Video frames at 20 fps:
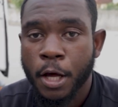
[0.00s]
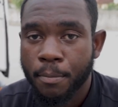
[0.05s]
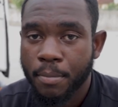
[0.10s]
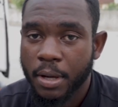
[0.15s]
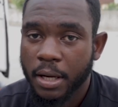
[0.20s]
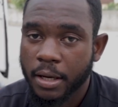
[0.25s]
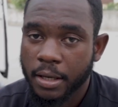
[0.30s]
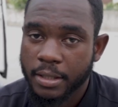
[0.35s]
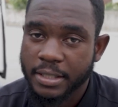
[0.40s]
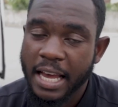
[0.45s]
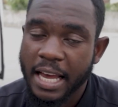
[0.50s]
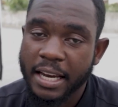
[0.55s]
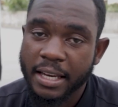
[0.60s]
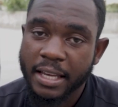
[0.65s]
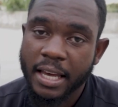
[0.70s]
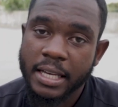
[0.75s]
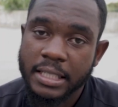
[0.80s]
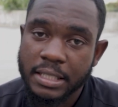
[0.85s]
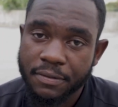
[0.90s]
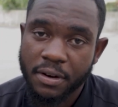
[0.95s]
because in
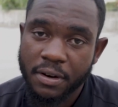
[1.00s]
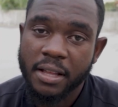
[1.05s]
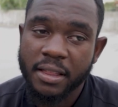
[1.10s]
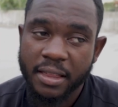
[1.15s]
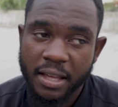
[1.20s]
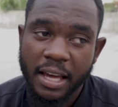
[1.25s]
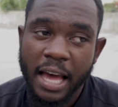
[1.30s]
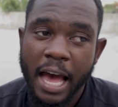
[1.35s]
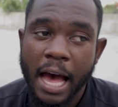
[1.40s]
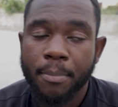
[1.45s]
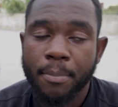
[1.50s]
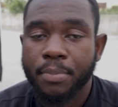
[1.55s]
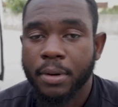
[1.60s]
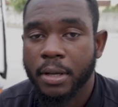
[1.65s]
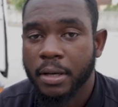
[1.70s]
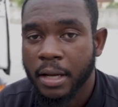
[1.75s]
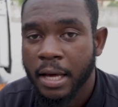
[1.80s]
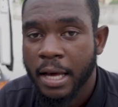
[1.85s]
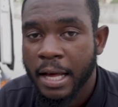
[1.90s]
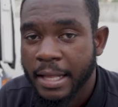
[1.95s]
case if anything
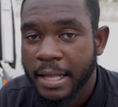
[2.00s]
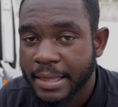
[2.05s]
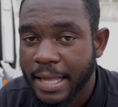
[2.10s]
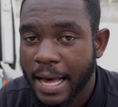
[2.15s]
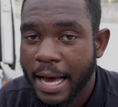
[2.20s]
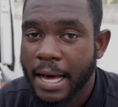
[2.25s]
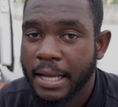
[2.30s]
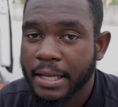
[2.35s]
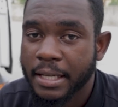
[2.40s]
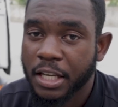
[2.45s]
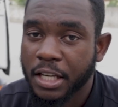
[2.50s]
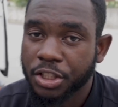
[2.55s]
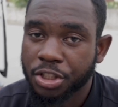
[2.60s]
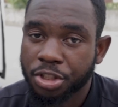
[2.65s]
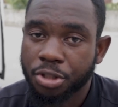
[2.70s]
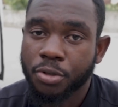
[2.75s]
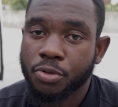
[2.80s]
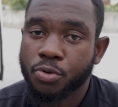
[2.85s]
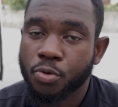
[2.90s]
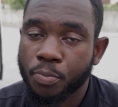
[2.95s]
happened, that the
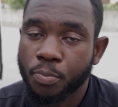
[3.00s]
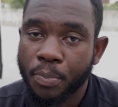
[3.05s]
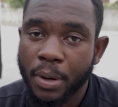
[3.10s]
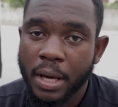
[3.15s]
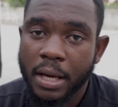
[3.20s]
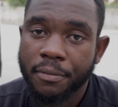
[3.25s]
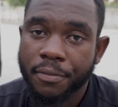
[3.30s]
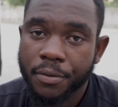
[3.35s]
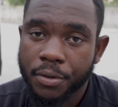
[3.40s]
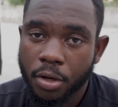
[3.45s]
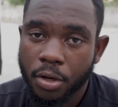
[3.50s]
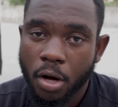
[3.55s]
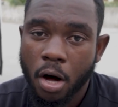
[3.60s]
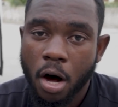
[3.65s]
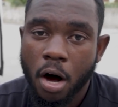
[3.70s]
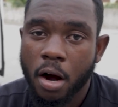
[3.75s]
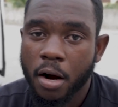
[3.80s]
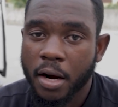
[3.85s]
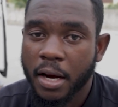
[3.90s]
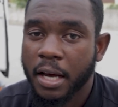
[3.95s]
insurance will pay for your
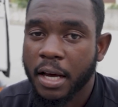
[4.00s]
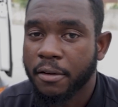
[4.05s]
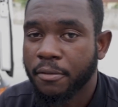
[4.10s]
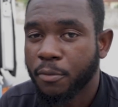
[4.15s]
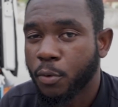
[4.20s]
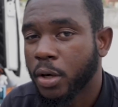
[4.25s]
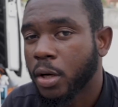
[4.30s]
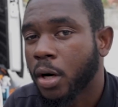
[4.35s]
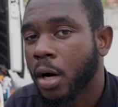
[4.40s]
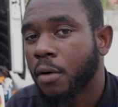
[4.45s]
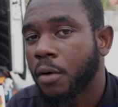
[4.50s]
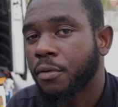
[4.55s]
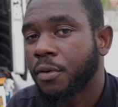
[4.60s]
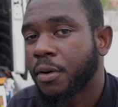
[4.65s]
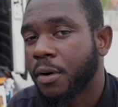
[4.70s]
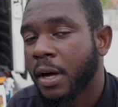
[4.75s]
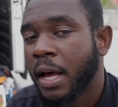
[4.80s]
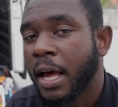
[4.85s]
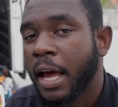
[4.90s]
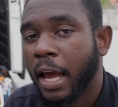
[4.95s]
car and would
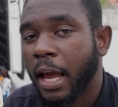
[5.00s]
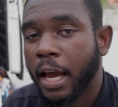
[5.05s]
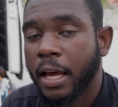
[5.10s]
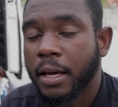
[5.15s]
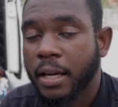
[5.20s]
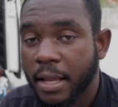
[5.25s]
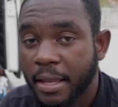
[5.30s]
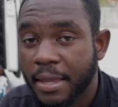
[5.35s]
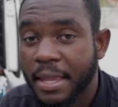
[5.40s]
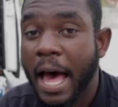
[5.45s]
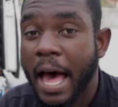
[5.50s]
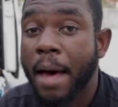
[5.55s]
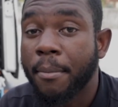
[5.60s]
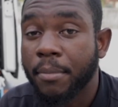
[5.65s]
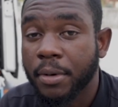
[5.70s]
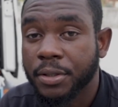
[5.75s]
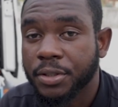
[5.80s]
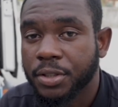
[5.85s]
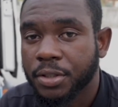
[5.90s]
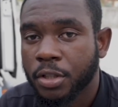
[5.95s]
cover any
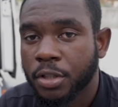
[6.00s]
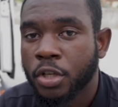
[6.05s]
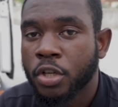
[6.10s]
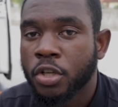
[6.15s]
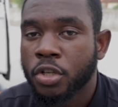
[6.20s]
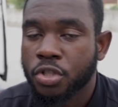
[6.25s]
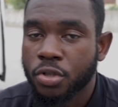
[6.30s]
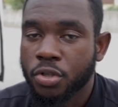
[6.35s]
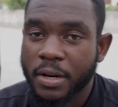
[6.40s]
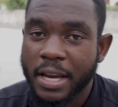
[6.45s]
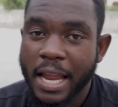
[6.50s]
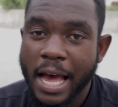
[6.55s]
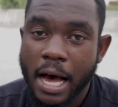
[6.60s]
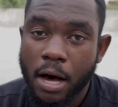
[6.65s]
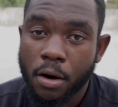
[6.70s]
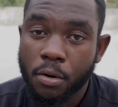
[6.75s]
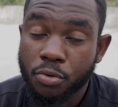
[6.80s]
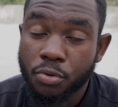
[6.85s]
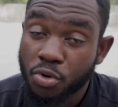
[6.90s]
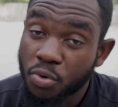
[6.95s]
damage. So
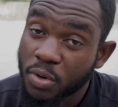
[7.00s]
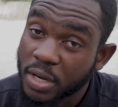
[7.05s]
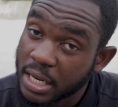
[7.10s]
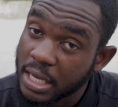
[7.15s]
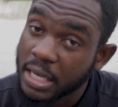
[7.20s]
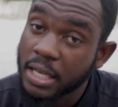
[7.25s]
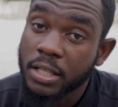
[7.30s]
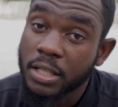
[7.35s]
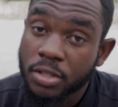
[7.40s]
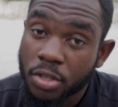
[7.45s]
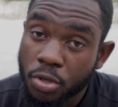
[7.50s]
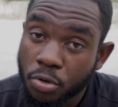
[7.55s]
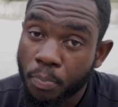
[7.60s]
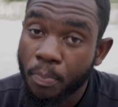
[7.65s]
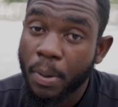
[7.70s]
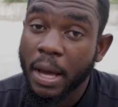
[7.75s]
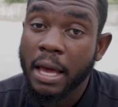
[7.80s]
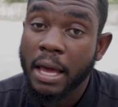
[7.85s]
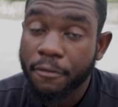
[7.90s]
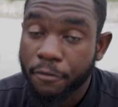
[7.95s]
now you need to
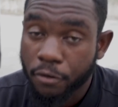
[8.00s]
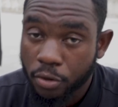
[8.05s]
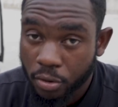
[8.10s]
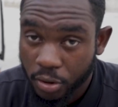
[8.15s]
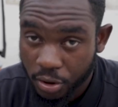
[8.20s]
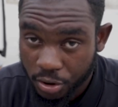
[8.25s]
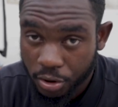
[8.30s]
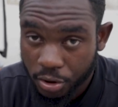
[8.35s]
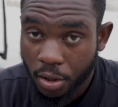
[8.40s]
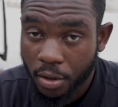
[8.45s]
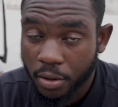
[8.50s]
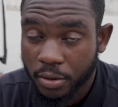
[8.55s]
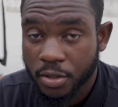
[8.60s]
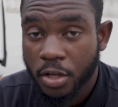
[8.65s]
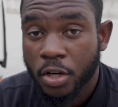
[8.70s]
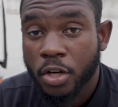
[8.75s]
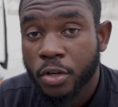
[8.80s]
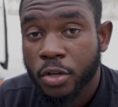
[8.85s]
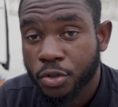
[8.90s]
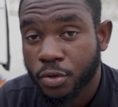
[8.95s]
pay for your insurance.
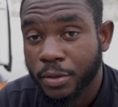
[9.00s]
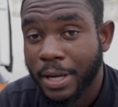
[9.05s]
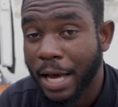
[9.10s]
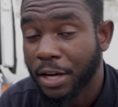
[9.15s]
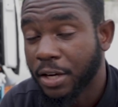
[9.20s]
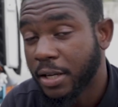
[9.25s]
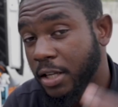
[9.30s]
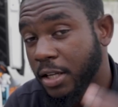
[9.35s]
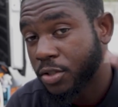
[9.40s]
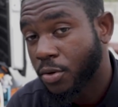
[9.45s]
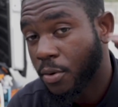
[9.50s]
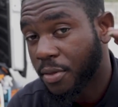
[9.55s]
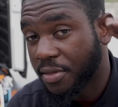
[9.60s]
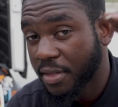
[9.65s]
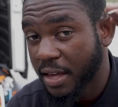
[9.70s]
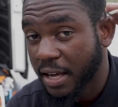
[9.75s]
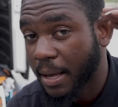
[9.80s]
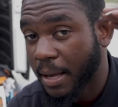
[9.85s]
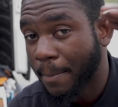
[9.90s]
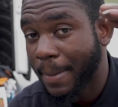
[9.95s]
So now you need to
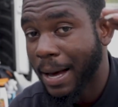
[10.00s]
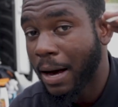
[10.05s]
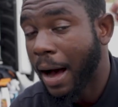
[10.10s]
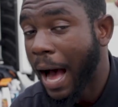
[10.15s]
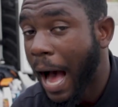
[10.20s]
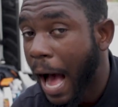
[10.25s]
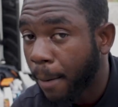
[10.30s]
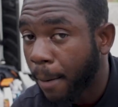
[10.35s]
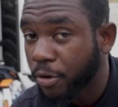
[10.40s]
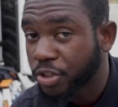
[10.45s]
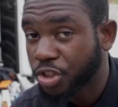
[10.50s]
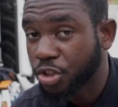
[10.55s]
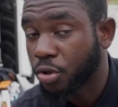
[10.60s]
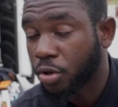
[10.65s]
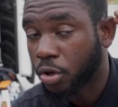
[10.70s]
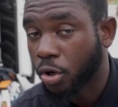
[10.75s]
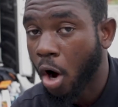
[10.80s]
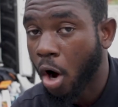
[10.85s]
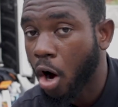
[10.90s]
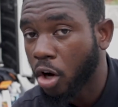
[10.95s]
think about how much it's going
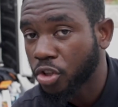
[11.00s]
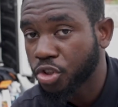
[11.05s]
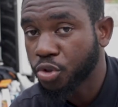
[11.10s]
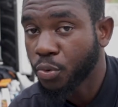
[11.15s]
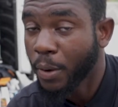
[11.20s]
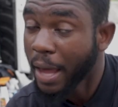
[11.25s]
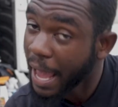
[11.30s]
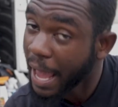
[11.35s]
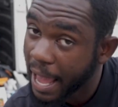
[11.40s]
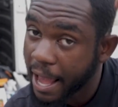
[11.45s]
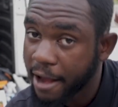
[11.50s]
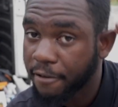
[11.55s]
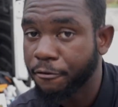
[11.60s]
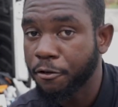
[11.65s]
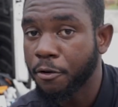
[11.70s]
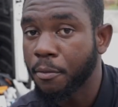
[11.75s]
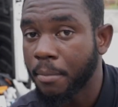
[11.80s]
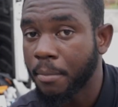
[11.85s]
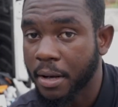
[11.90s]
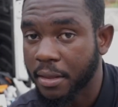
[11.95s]
to cost you
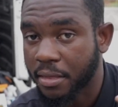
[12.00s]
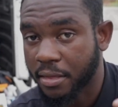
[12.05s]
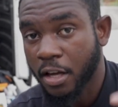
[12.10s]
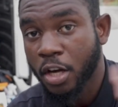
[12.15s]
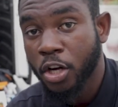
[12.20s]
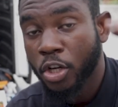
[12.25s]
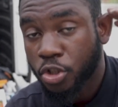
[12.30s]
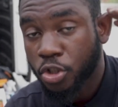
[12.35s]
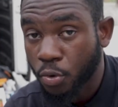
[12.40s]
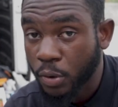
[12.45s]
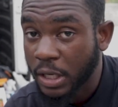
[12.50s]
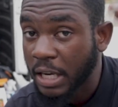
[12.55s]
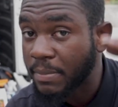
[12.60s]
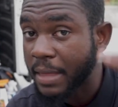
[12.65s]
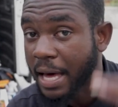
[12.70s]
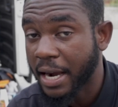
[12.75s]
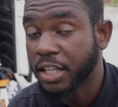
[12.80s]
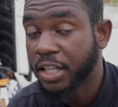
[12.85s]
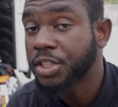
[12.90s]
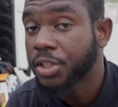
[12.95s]
every month to keep
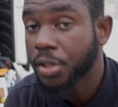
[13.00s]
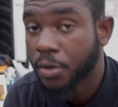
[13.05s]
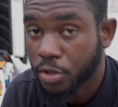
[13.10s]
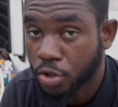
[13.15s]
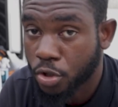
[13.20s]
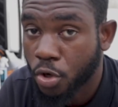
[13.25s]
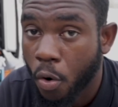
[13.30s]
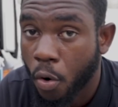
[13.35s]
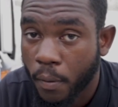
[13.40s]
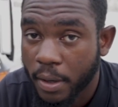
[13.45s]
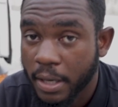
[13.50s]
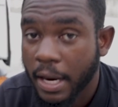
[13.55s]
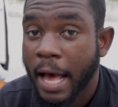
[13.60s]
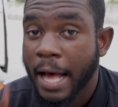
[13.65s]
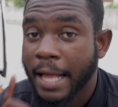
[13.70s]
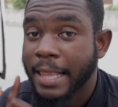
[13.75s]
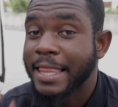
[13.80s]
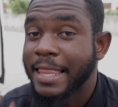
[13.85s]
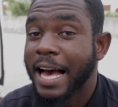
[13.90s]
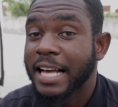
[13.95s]
that insurance going.
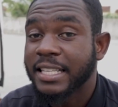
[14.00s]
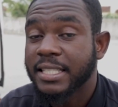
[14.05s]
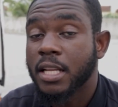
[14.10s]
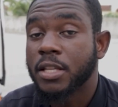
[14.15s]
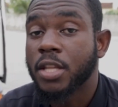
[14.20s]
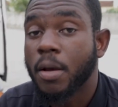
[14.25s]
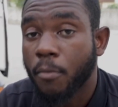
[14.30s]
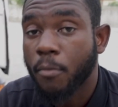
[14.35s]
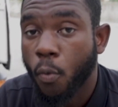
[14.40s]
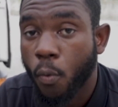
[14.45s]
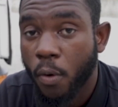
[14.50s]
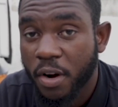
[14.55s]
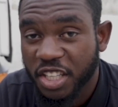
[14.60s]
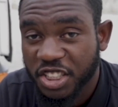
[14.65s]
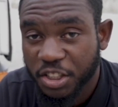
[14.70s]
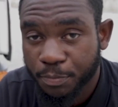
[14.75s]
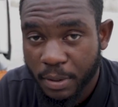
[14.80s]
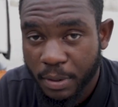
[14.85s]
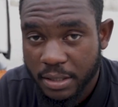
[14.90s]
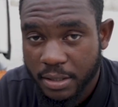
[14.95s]
That's the number one
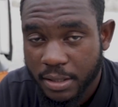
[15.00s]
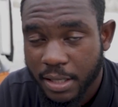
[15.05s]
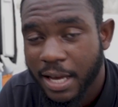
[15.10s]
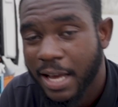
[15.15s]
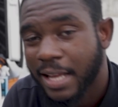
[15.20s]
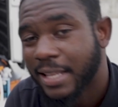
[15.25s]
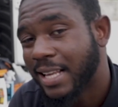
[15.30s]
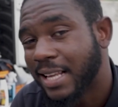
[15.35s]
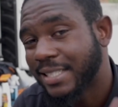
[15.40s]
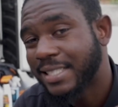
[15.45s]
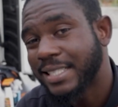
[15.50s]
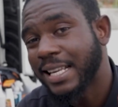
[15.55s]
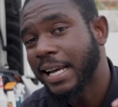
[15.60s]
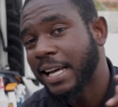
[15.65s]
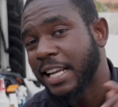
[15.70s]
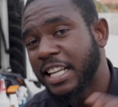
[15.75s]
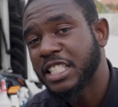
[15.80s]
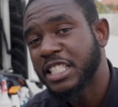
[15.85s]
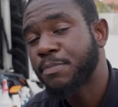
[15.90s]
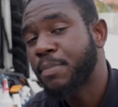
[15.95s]
expense. The
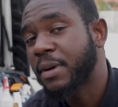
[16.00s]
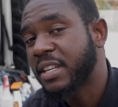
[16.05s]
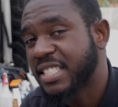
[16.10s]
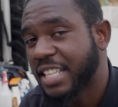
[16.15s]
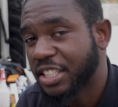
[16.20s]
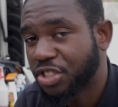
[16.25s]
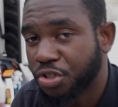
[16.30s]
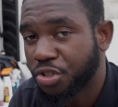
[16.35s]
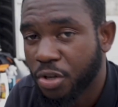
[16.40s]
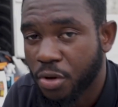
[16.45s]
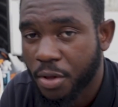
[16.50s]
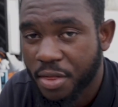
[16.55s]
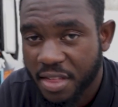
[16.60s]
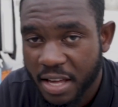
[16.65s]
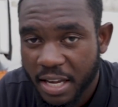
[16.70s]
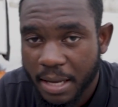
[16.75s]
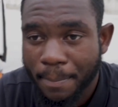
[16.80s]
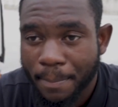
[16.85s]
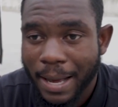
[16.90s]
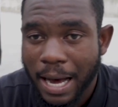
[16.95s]
second expense that you need to
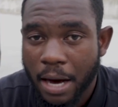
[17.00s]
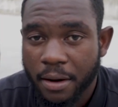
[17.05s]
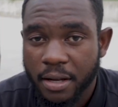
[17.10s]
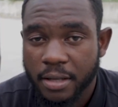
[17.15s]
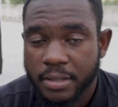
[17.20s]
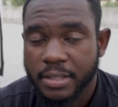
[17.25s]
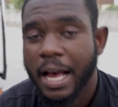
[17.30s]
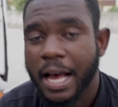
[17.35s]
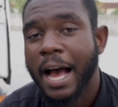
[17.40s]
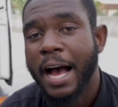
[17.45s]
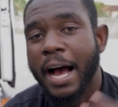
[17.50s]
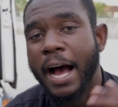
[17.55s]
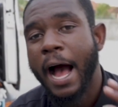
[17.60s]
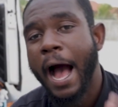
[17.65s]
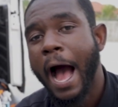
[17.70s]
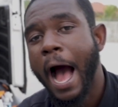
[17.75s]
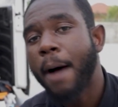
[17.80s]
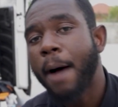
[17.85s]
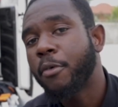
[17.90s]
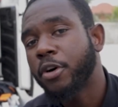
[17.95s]
think about is how